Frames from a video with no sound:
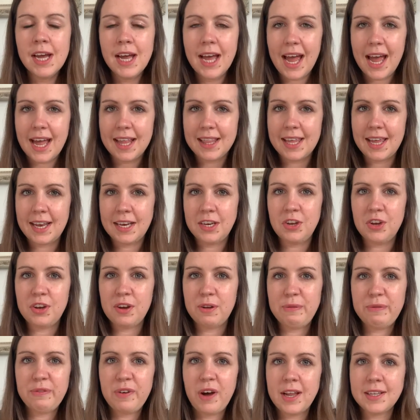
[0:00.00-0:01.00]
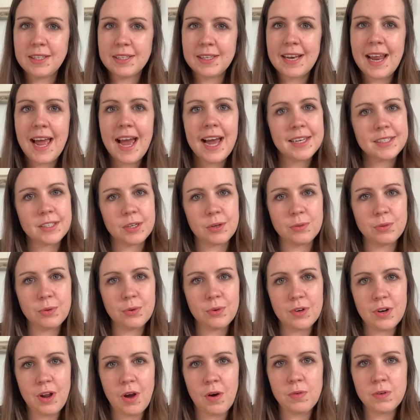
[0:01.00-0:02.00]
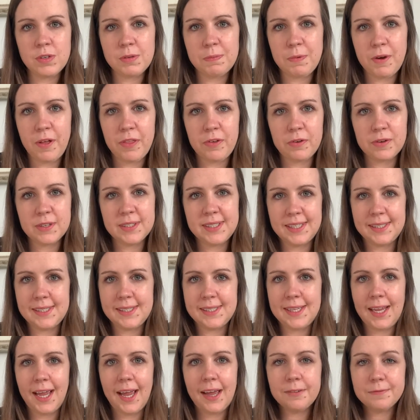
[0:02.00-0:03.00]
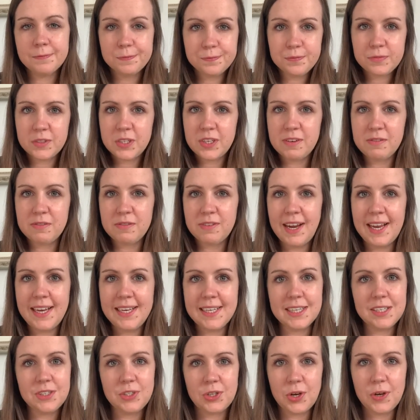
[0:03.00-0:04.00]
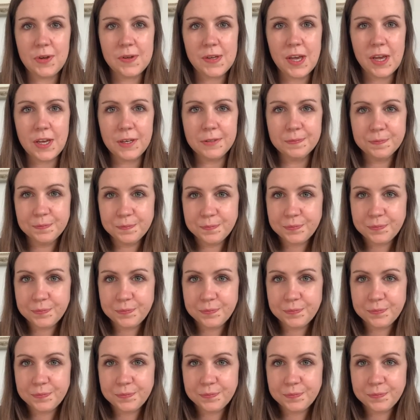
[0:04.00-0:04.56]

and then you could find an adult or an older brother or sister to read it to you